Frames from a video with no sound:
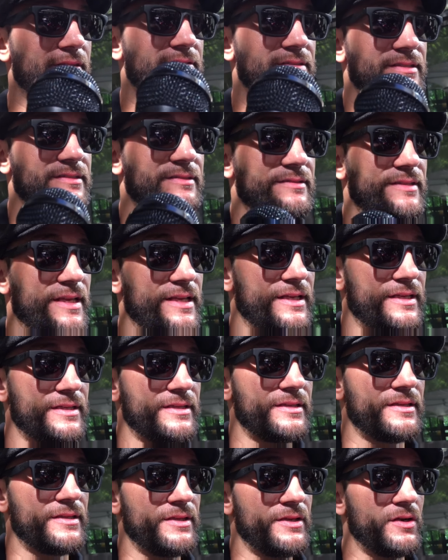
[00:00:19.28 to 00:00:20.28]
I just think
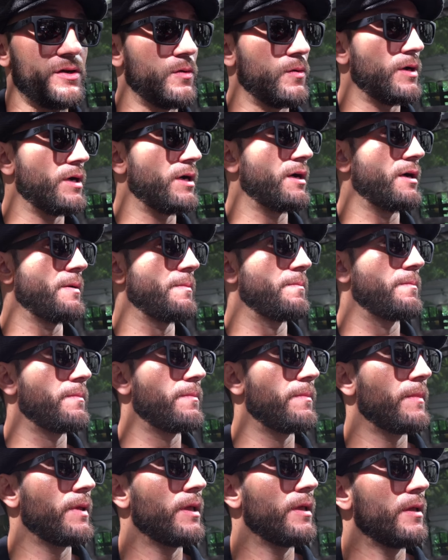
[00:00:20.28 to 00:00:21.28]
you know uh,
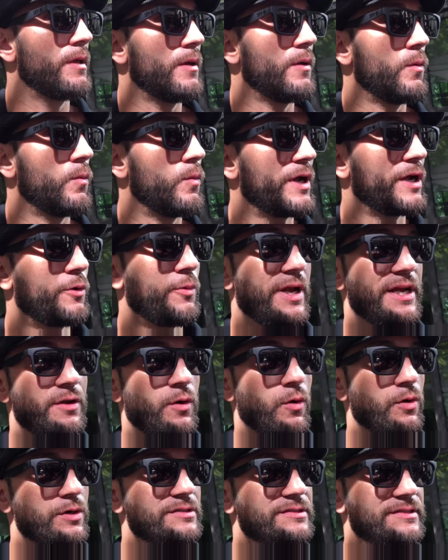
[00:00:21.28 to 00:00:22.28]
when great
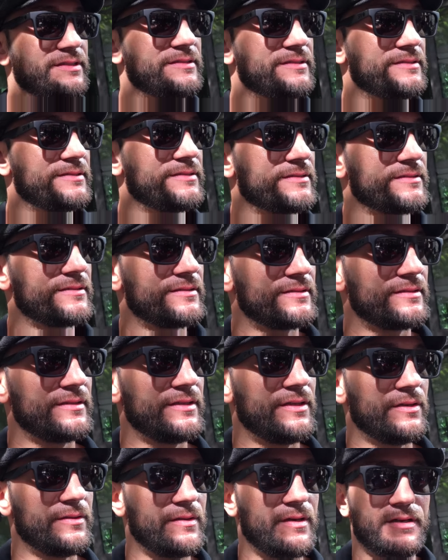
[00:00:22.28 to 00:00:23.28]
horses
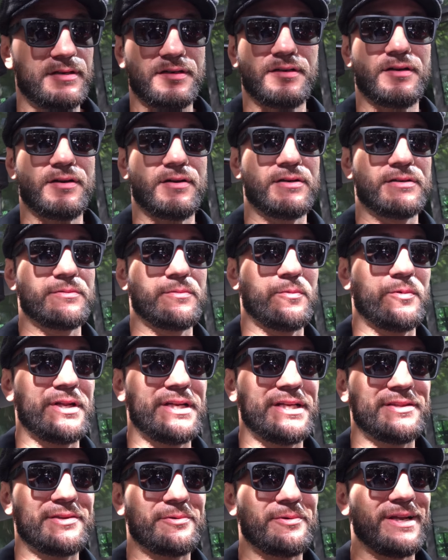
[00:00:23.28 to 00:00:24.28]
you know, are, aren't
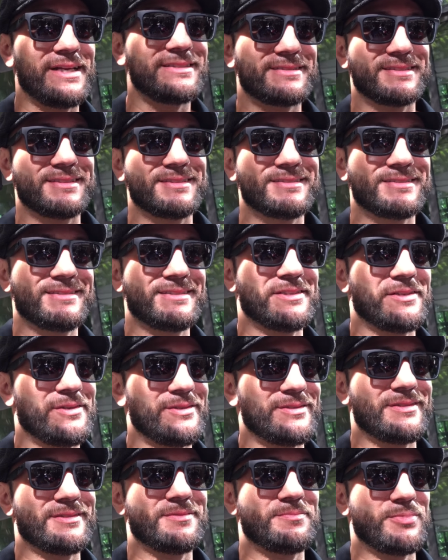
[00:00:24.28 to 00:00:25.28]
winning the races, you
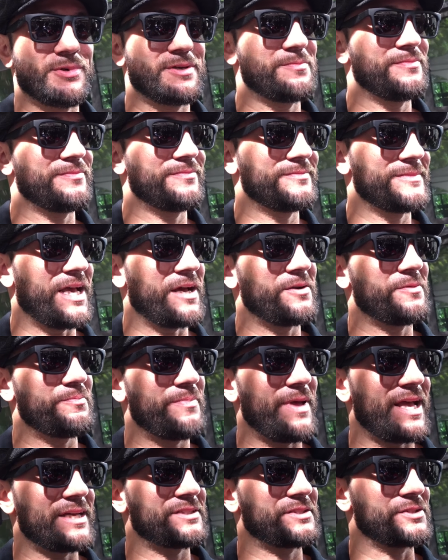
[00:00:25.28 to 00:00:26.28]
know, you put them down a
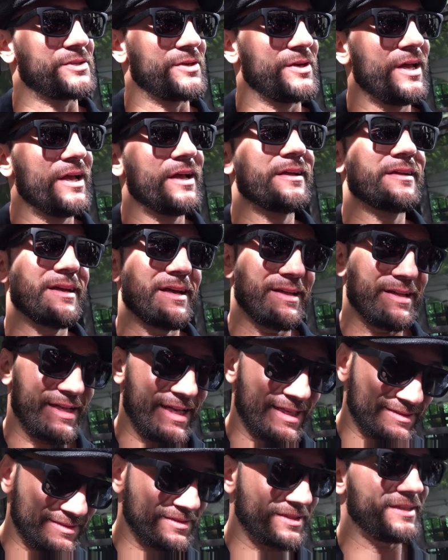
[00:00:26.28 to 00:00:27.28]
pasture.
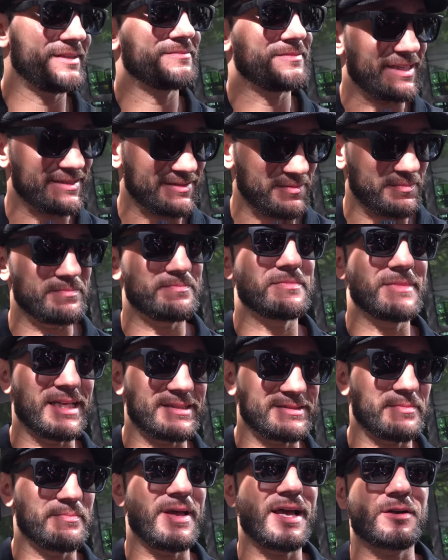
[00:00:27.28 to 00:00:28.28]
That's a, that's a
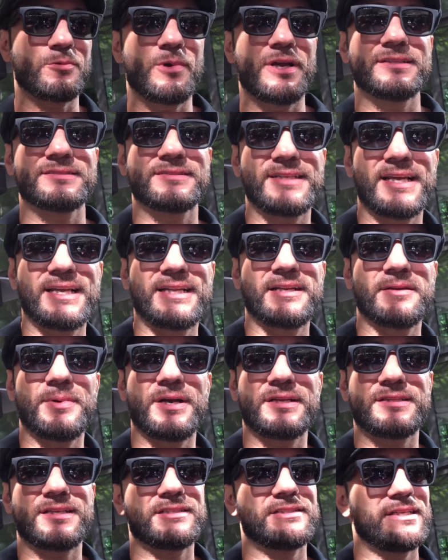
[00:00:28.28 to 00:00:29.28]
that's a bad way of saying it.
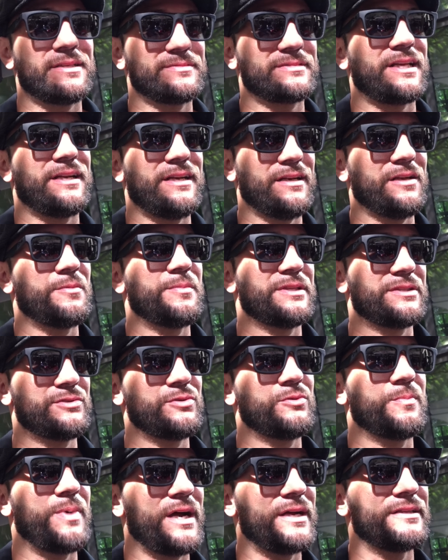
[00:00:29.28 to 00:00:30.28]
But I think Jim's getting a little bit
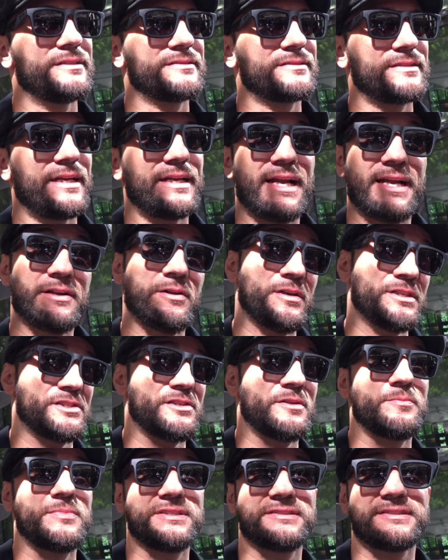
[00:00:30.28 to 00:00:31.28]
too biased, and I know I
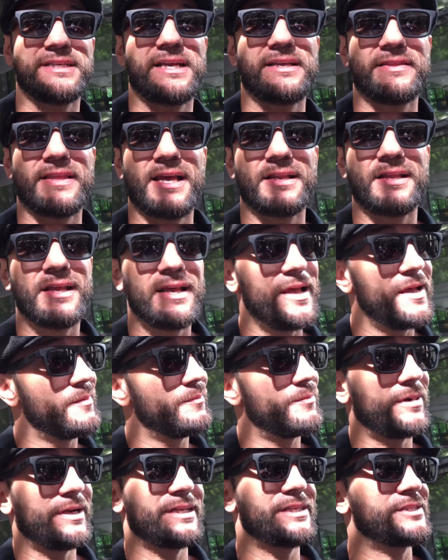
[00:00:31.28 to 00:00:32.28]
shouldn't be saying that,
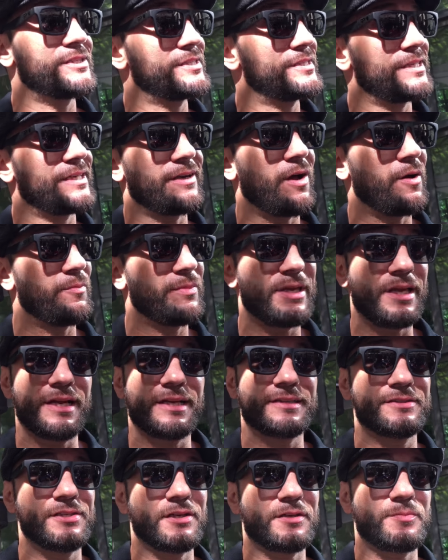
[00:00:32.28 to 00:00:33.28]
but he shit on me,
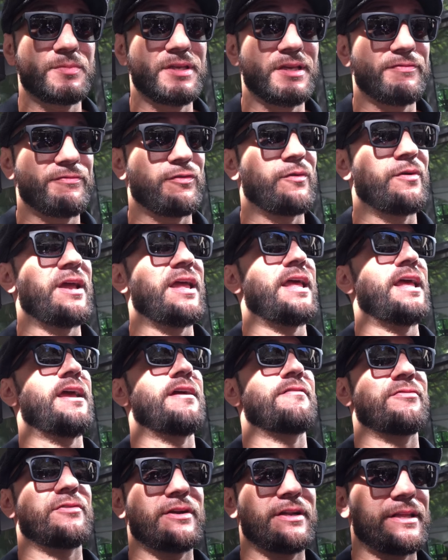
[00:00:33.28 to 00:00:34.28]
and it took me
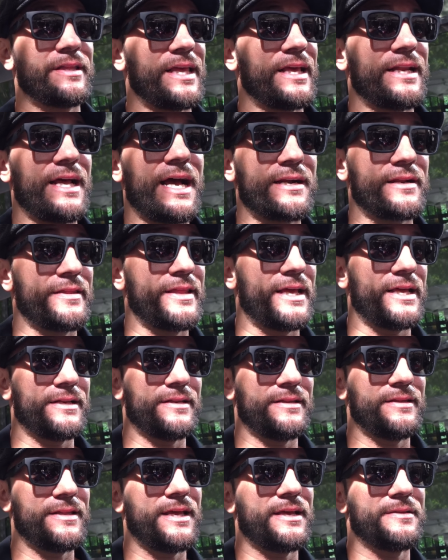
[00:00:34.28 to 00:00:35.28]
forever to get out of
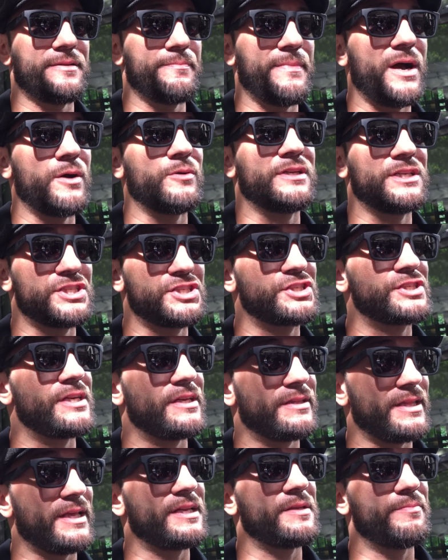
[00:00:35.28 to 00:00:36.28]
that that mountain of
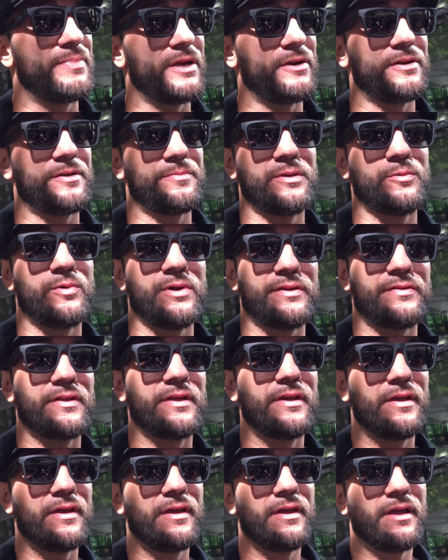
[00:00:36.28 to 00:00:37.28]
shit that he buried me with.
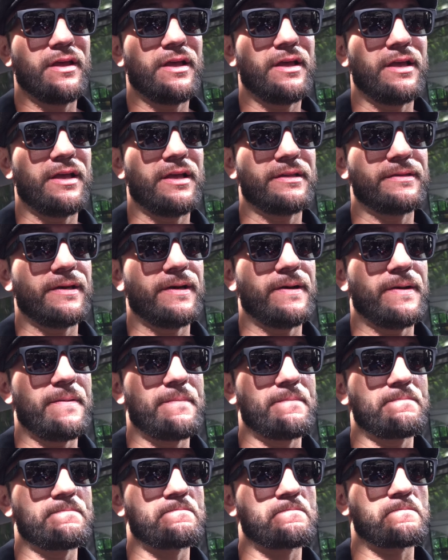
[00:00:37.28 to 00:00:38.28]
And
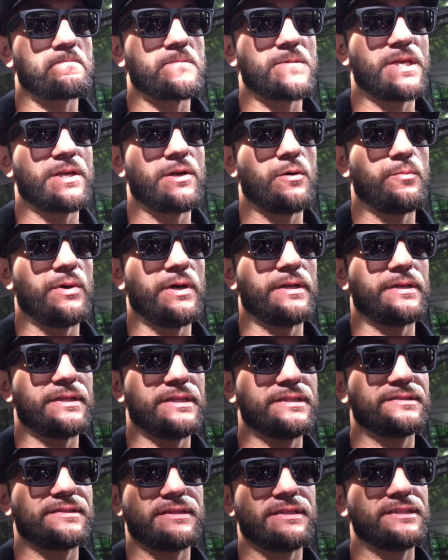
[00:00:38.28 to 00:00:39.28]
um, you know, but
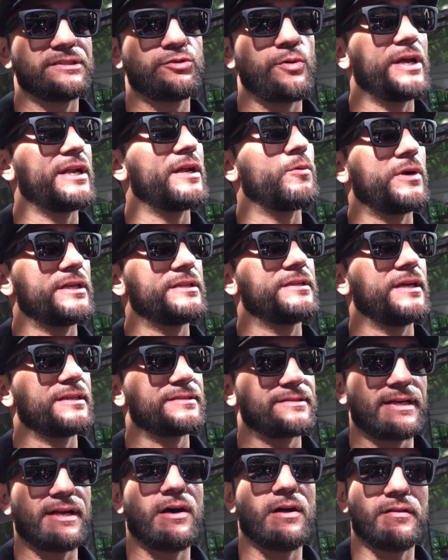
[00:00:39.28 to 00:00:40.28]
he's he's great at what he
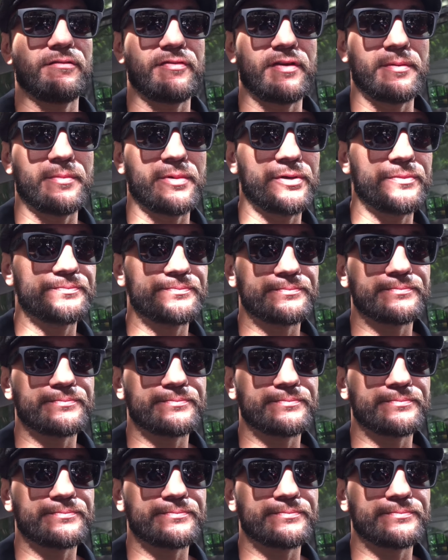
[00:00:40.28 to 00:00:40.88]
does, in a Hall of Famer